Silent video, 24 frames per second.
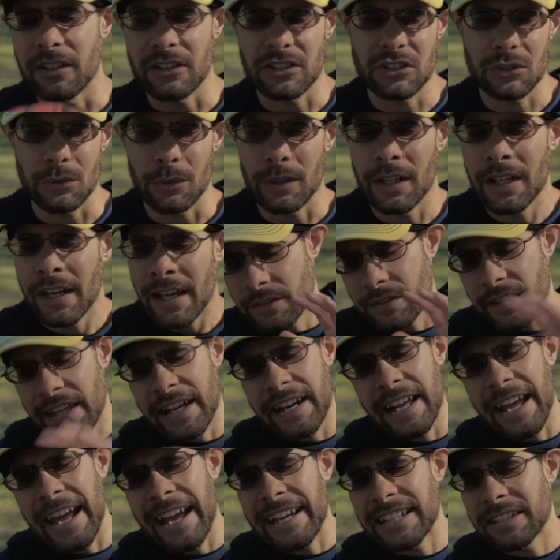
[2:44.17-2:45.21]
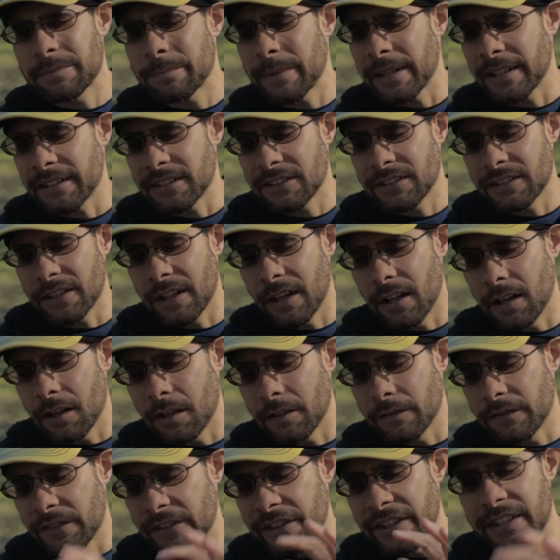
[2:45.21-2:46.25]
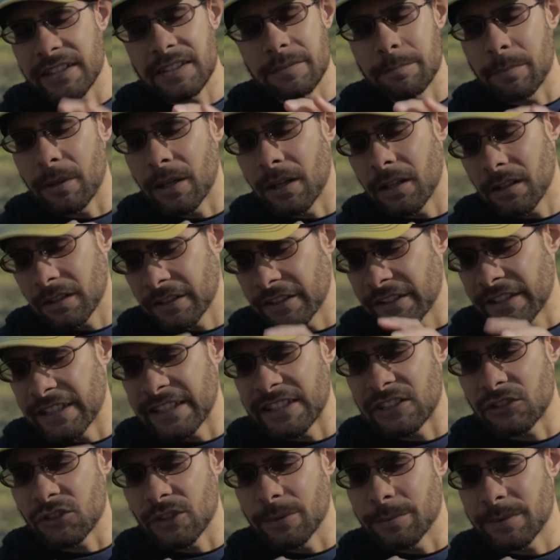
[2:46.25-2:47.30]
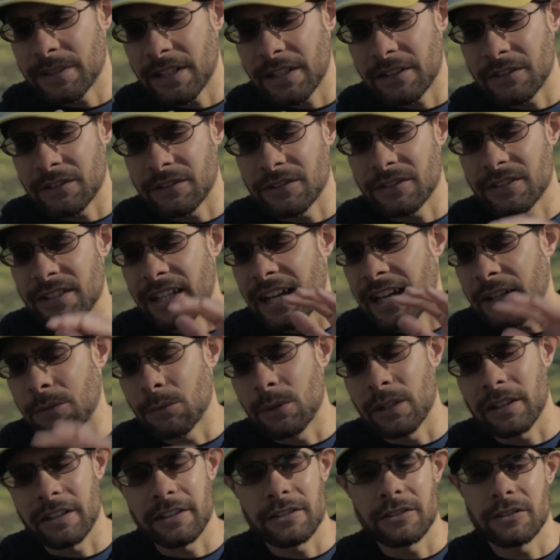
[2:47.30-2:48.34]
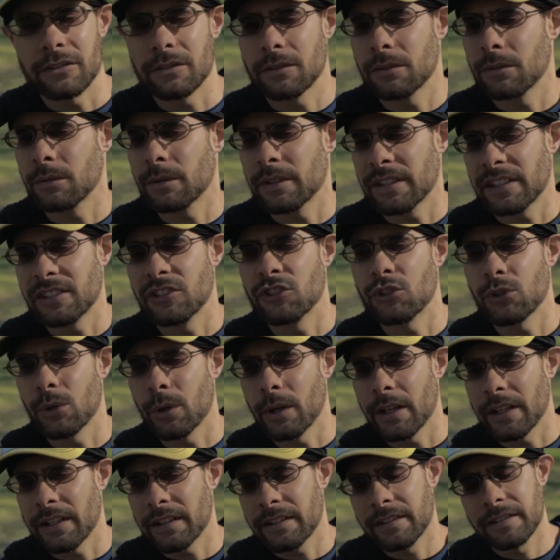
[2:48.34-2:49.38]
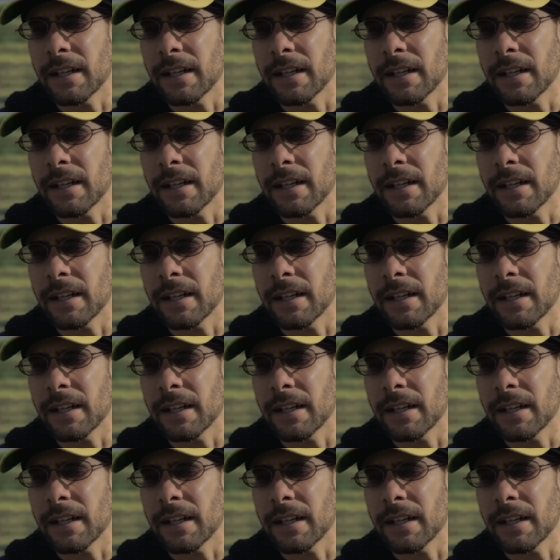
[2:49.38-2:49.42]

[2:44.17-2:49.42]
So that aspect of this ball and these grip channels I really do enjoy.